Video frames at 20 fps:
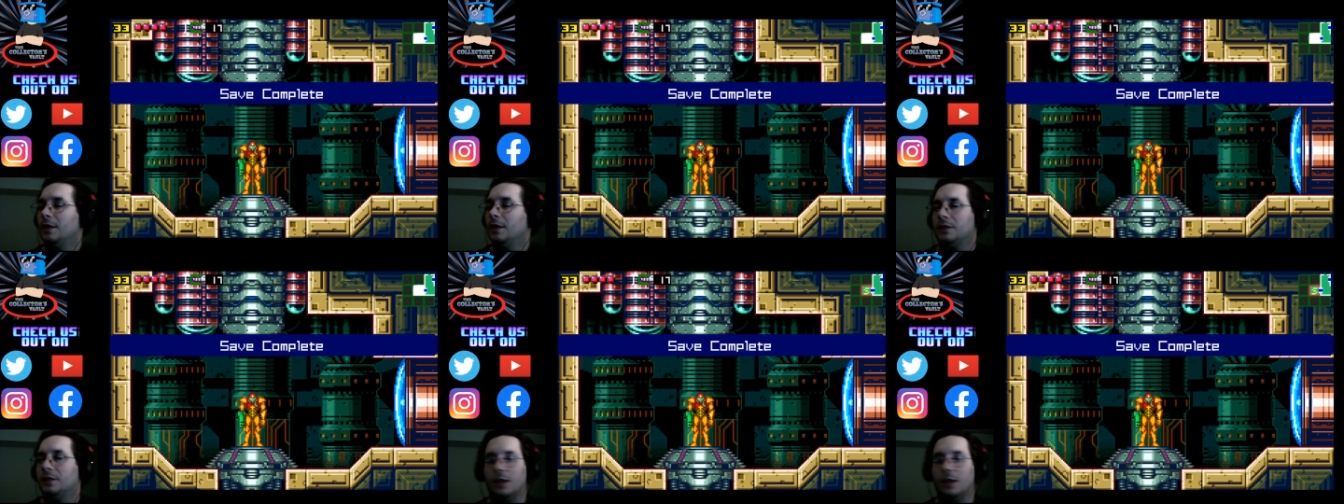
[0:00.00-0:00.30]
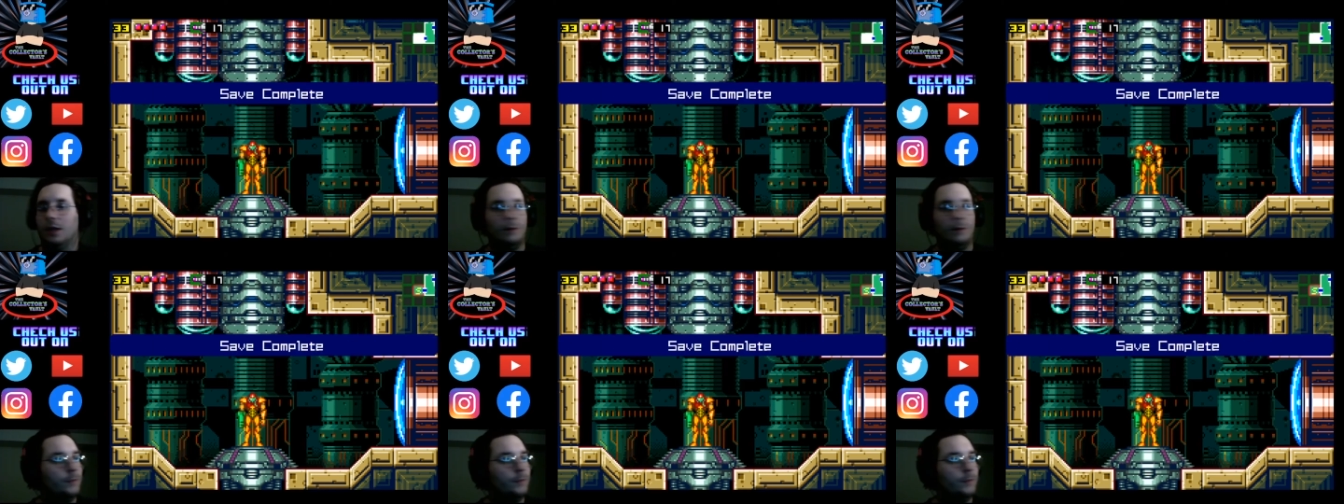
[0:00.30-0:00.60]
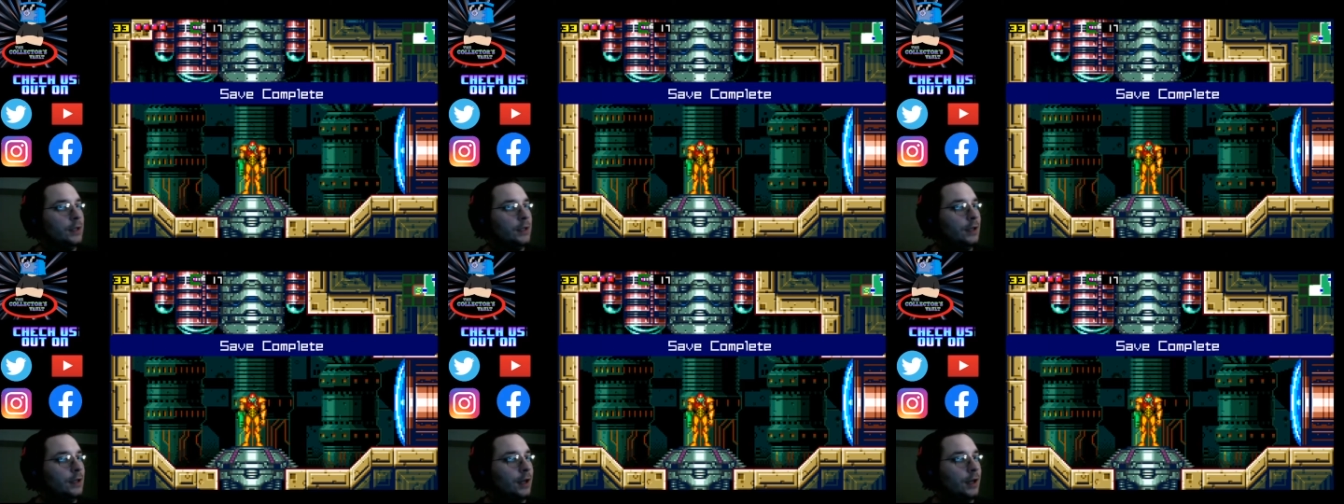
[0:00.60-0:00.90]
So,
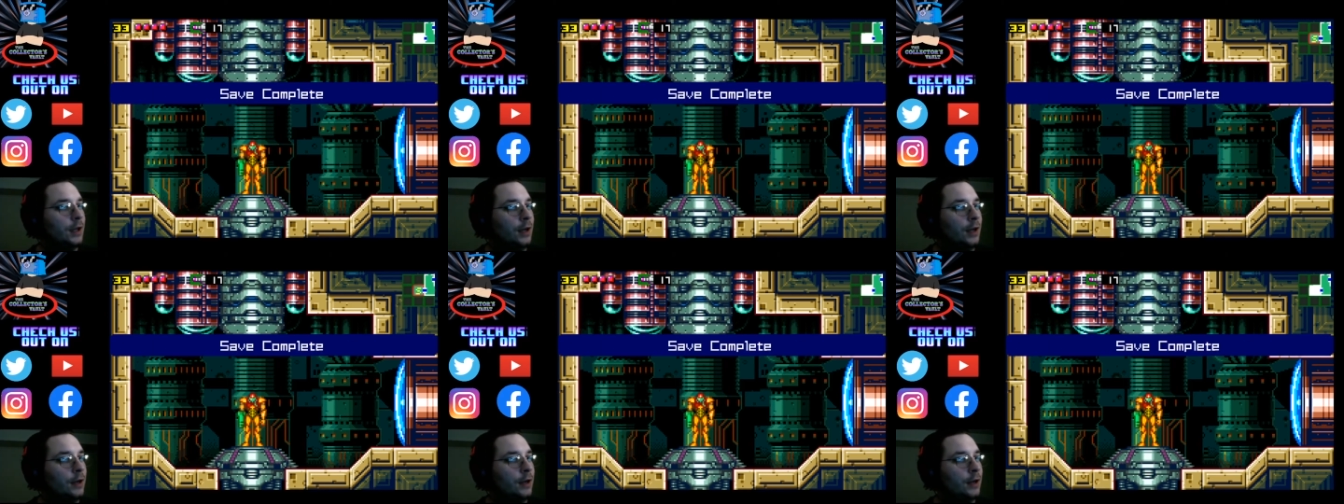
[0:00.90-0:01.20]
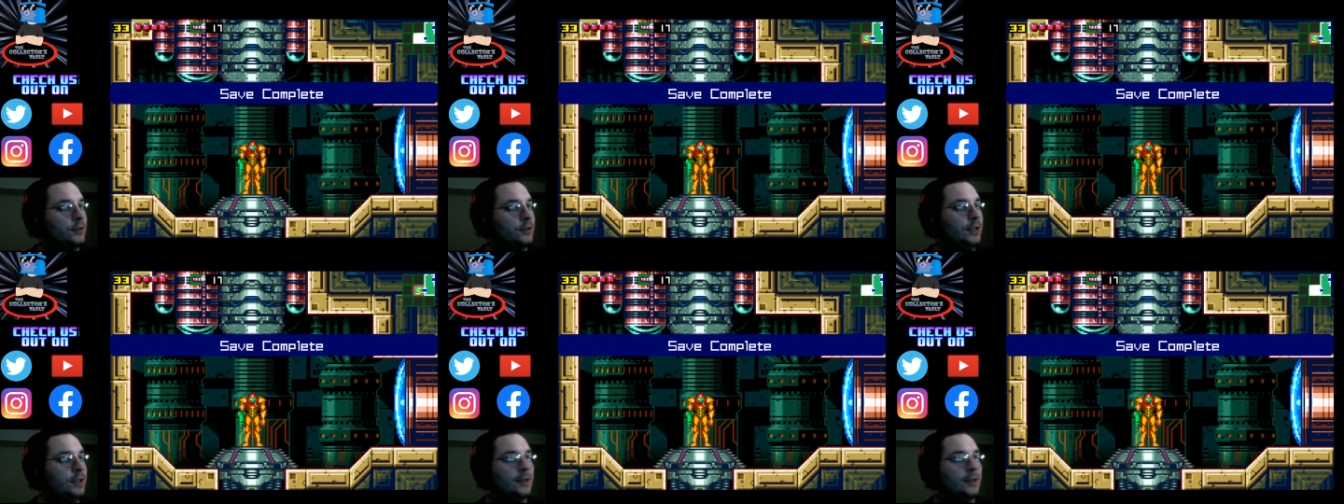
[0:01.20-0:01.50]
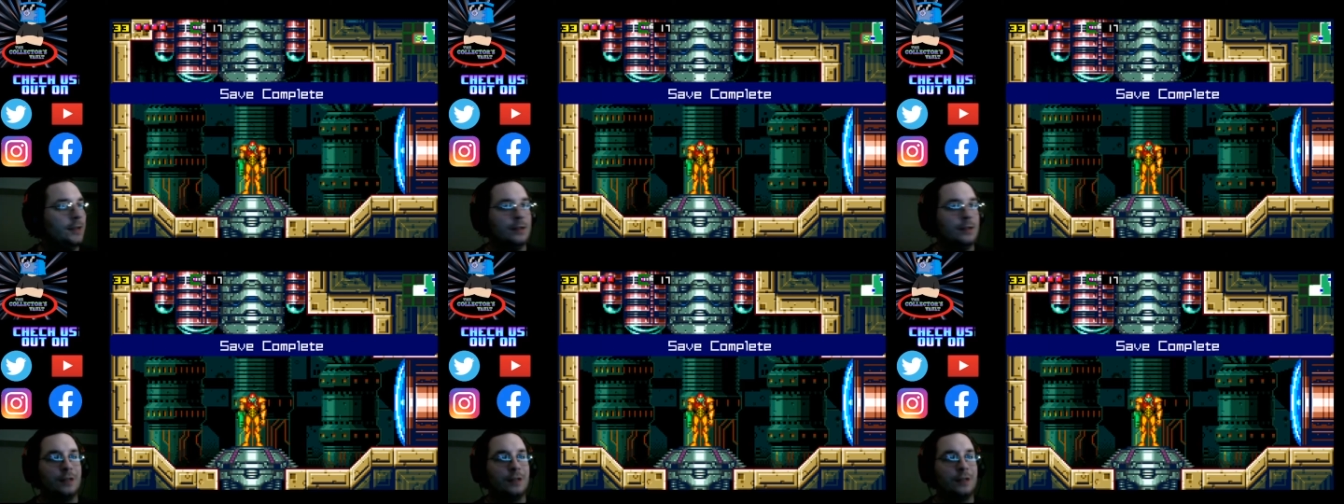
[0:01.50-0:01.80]
I'll see you
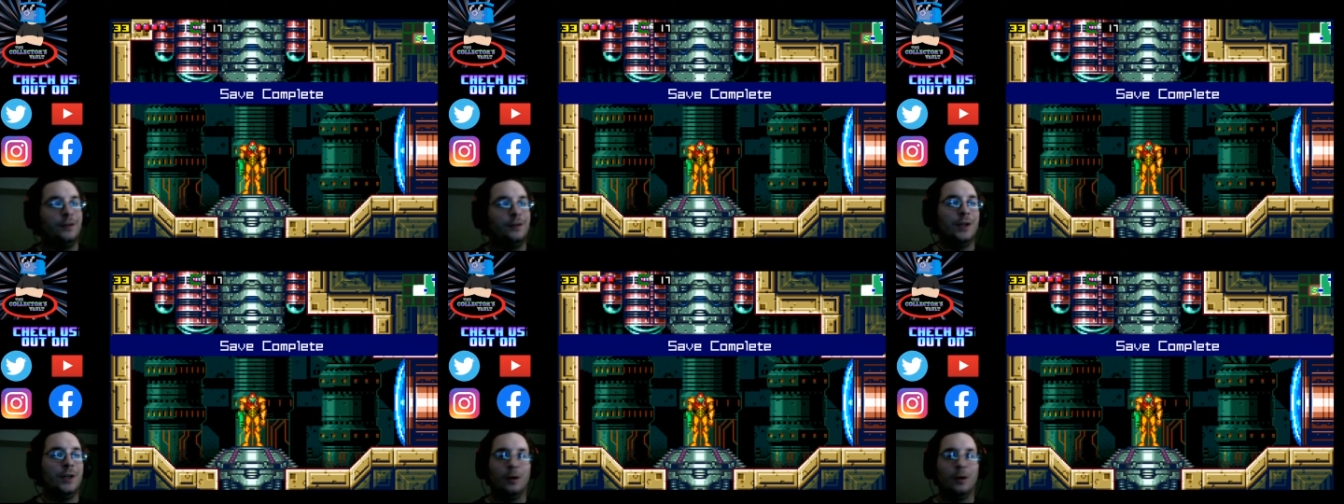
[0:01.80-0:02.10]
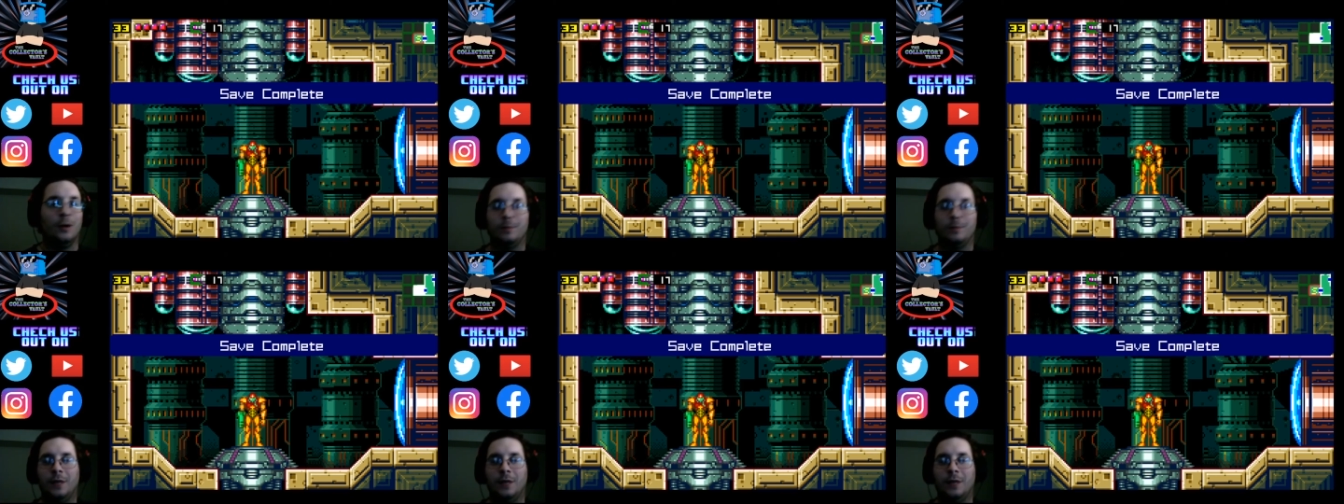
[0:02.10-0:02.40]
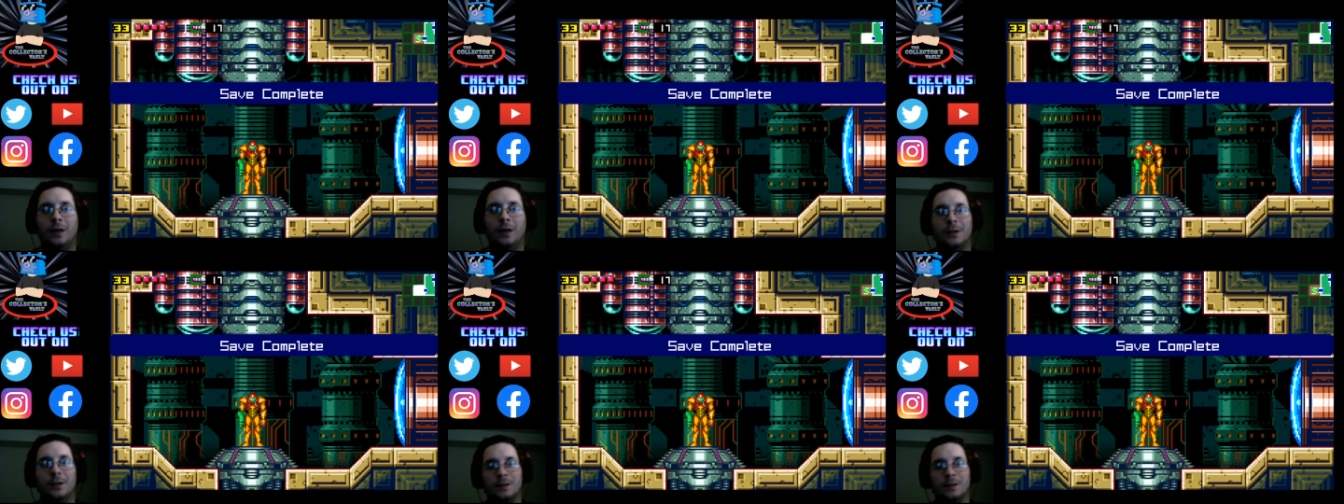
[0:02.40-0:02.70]
guys in the next video. Take
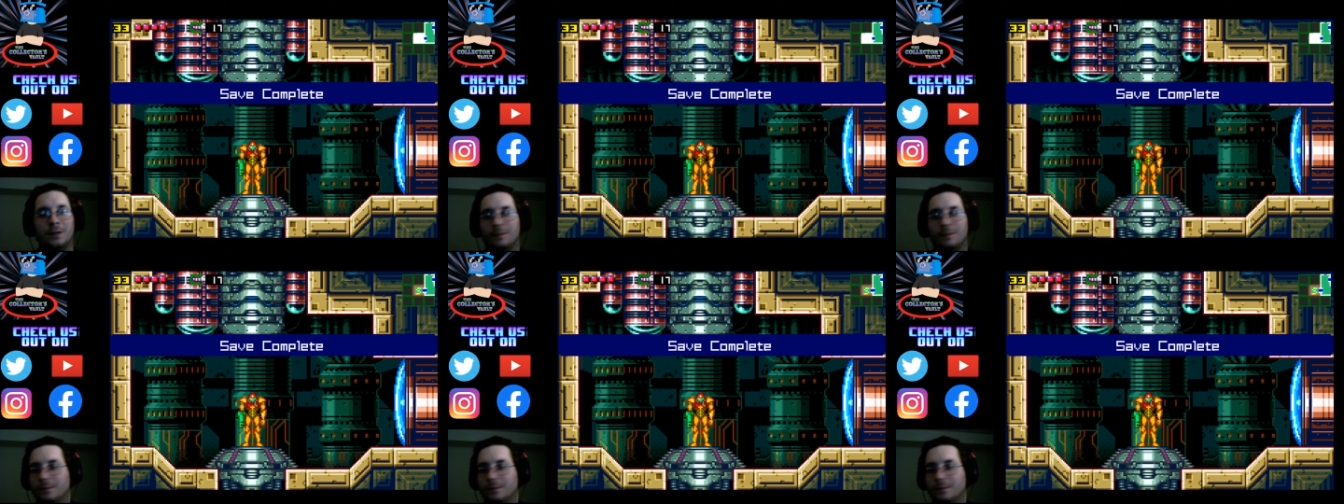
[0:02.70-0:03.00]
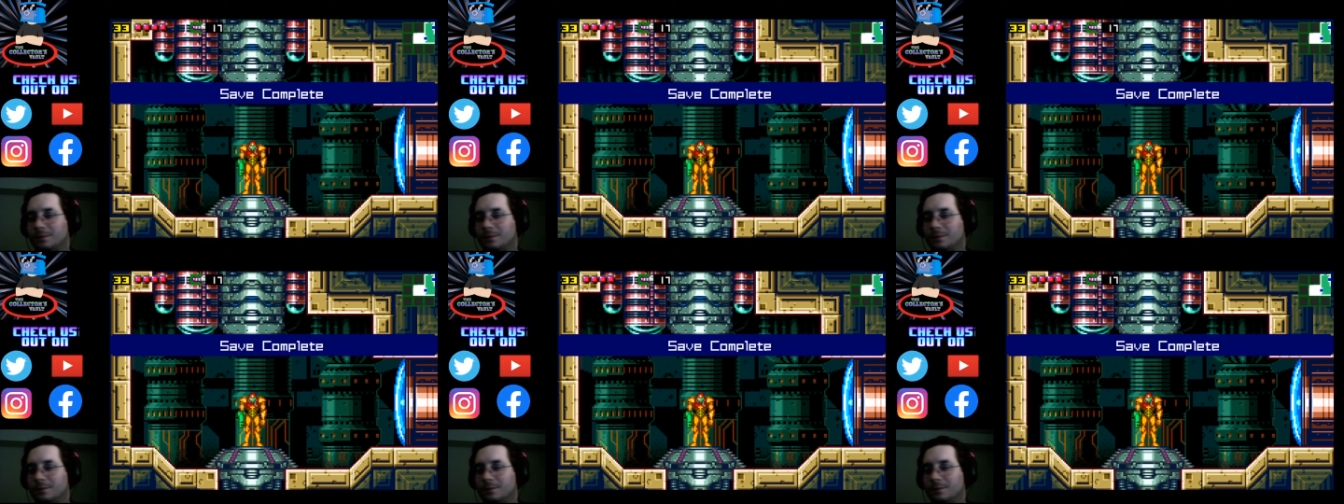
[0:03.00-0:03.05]
it easy.